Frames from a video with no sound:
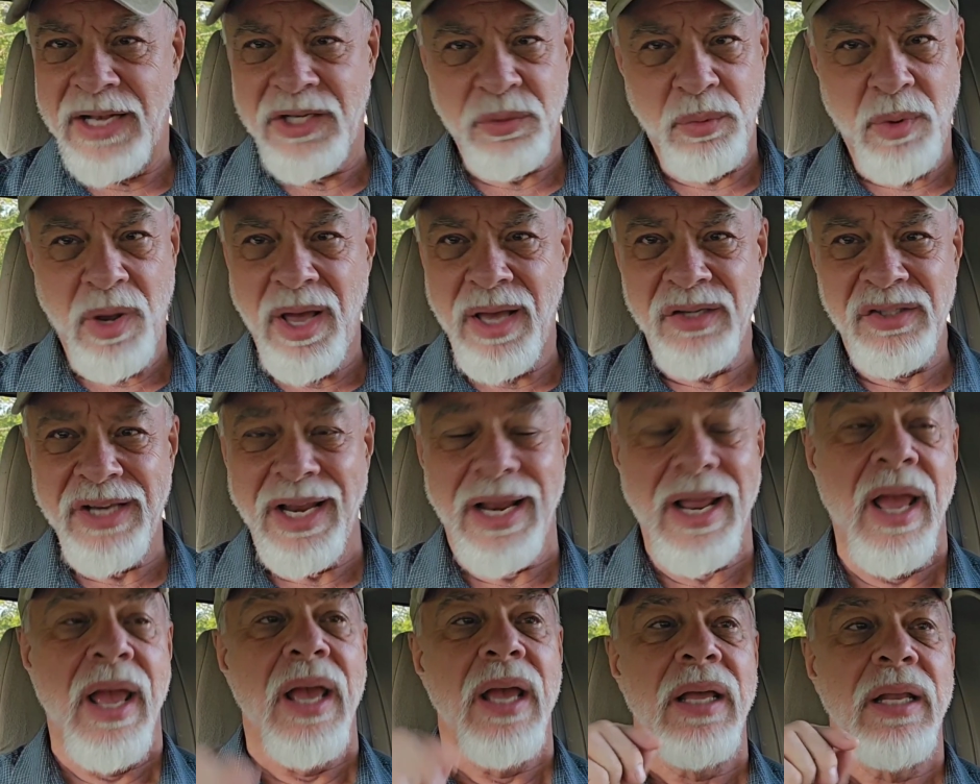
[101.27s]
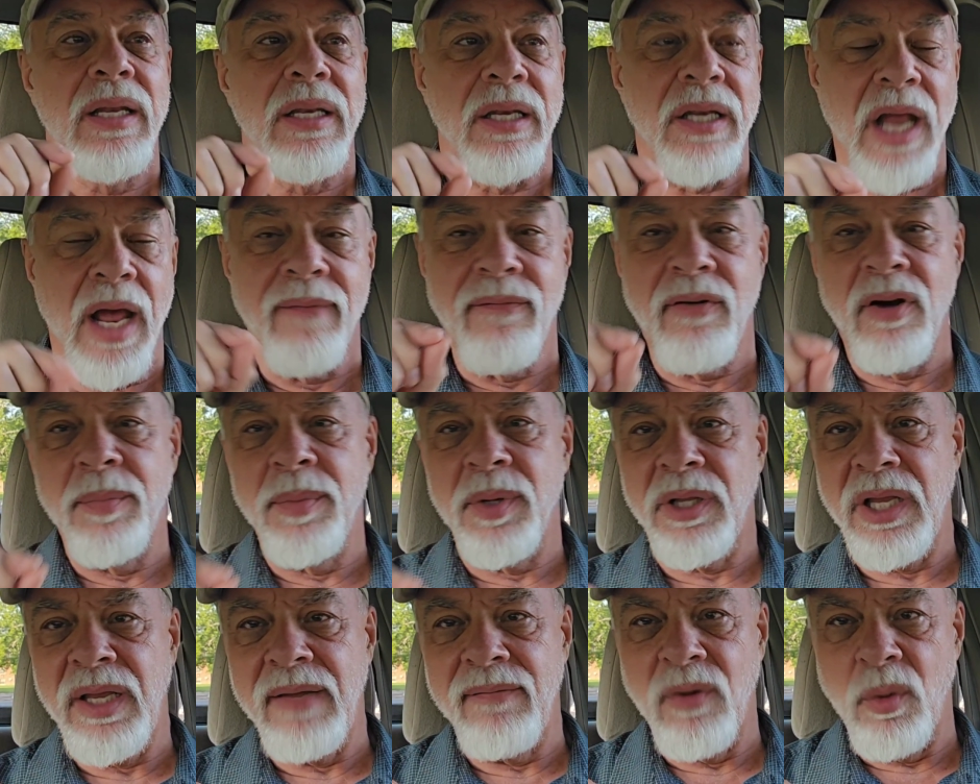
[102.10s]
That's why I say never
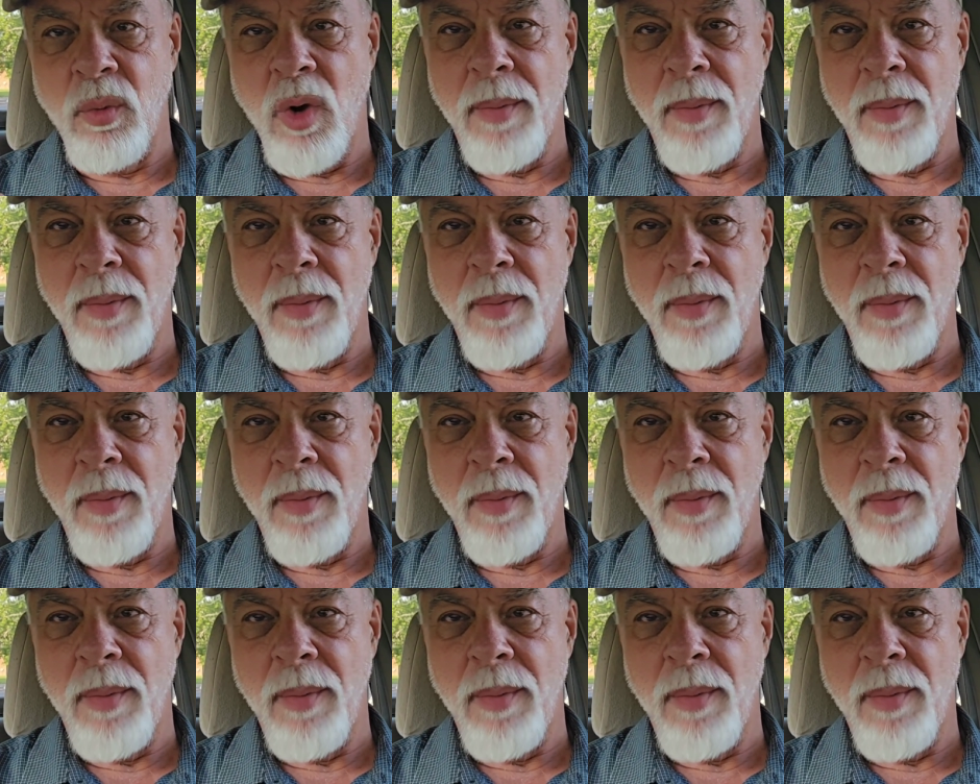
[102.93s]
believe a